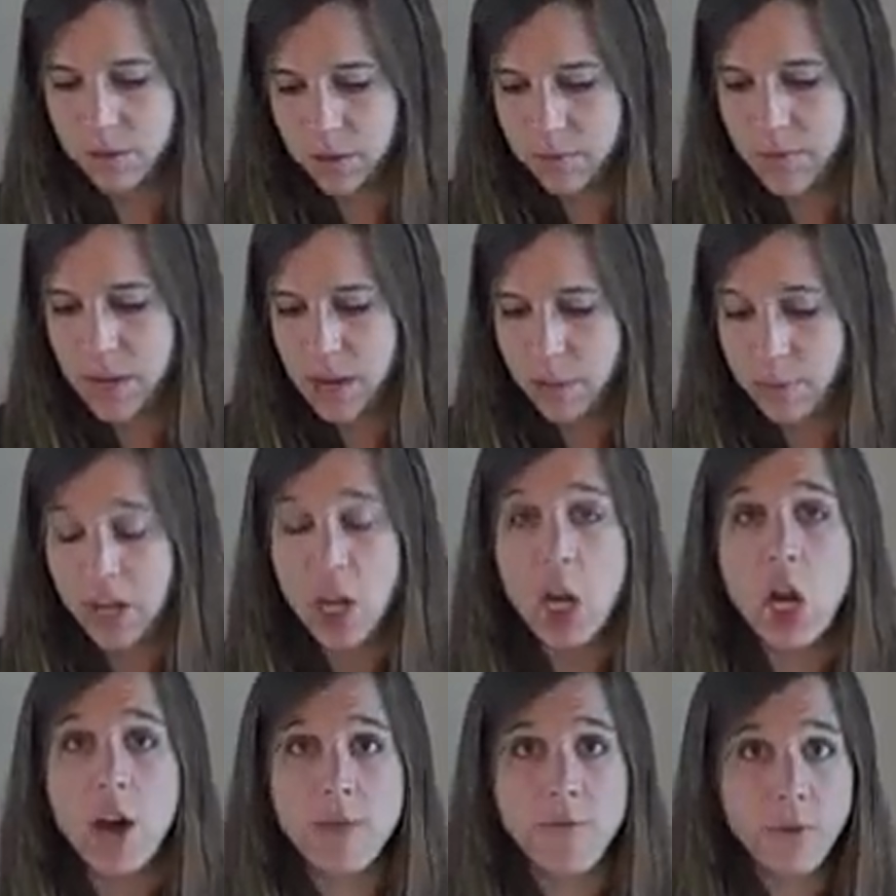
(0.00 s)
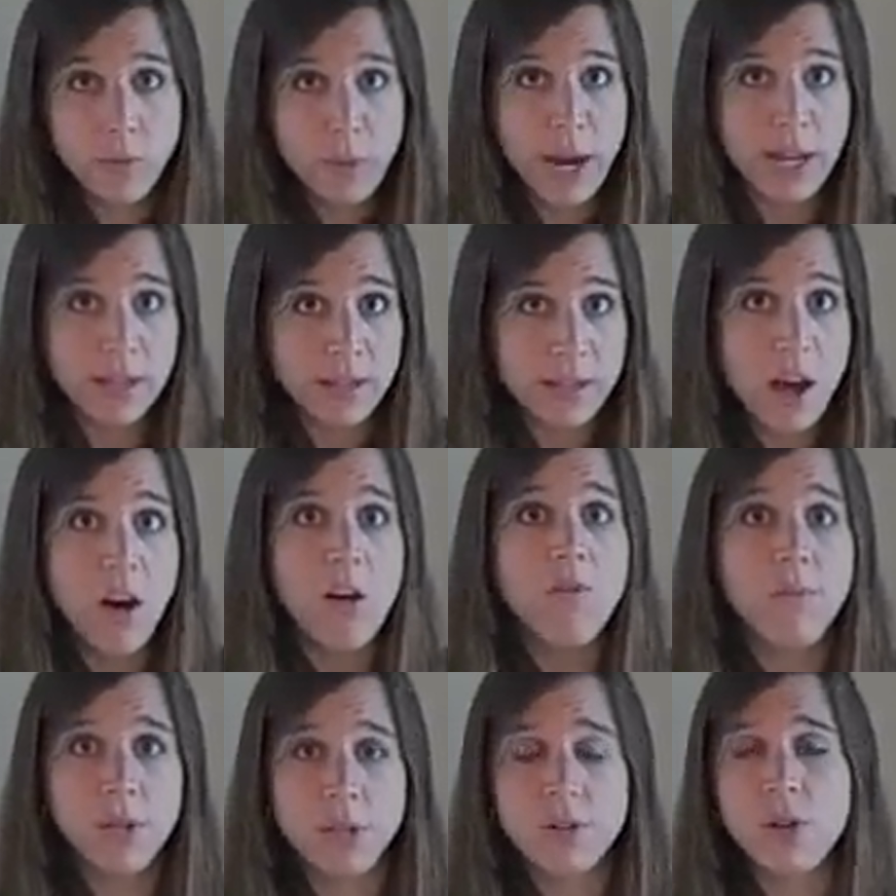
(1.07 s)
It may not be enough food by
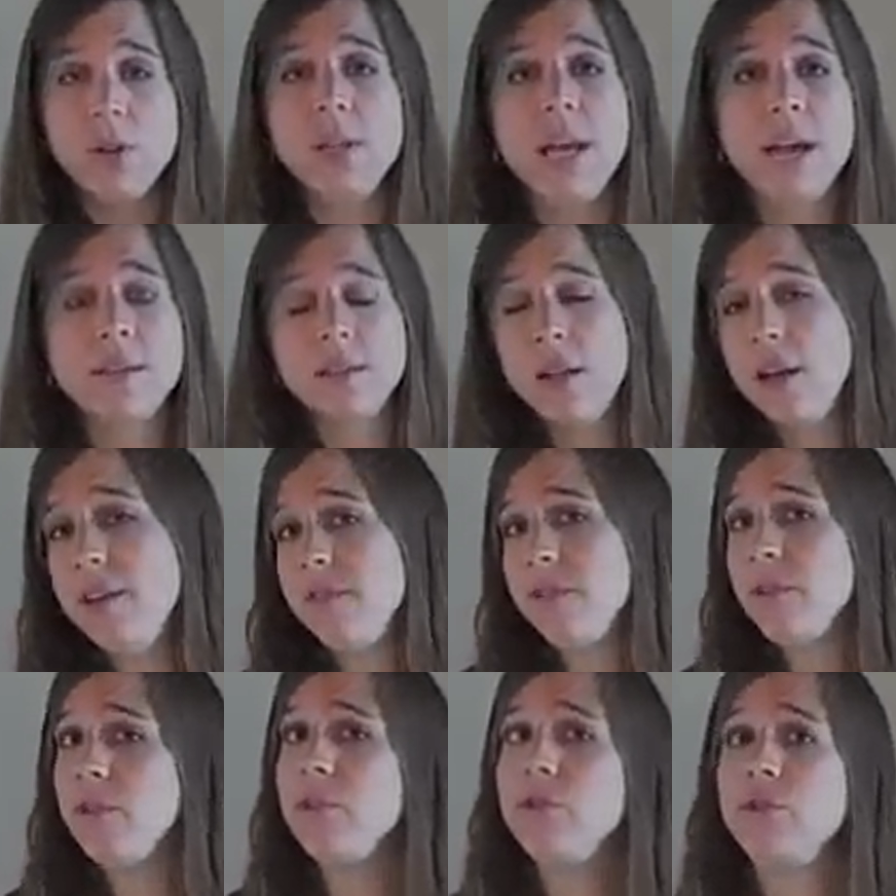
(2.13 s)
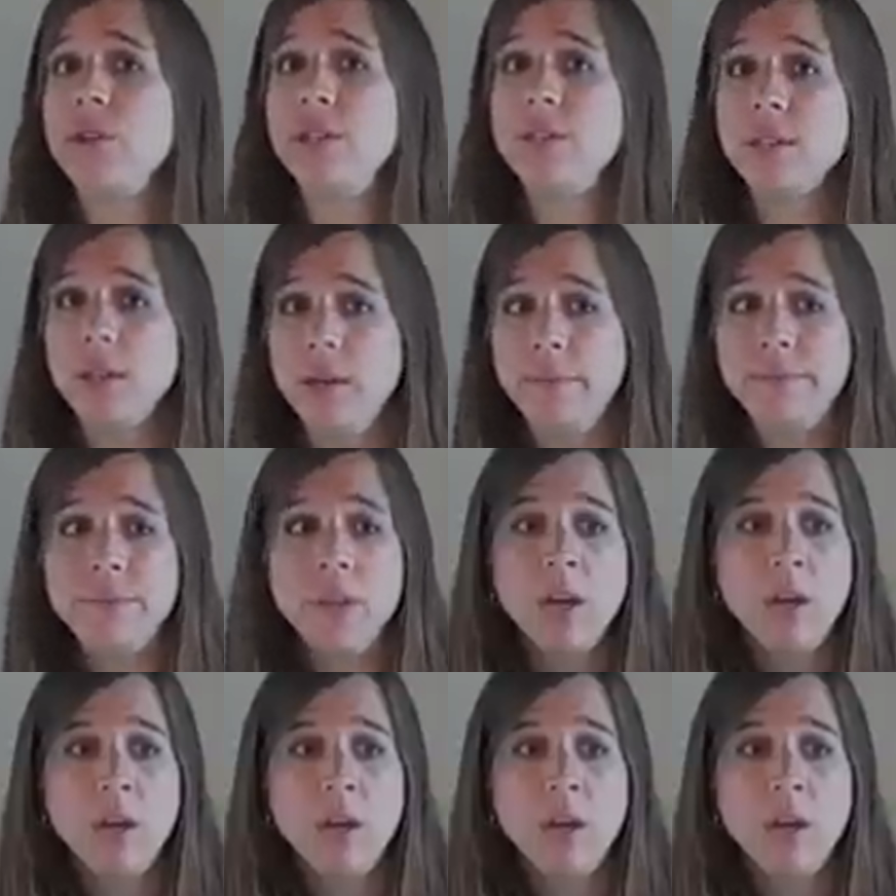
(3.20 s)
itself, but it certainly has a lot of different nutrients in it.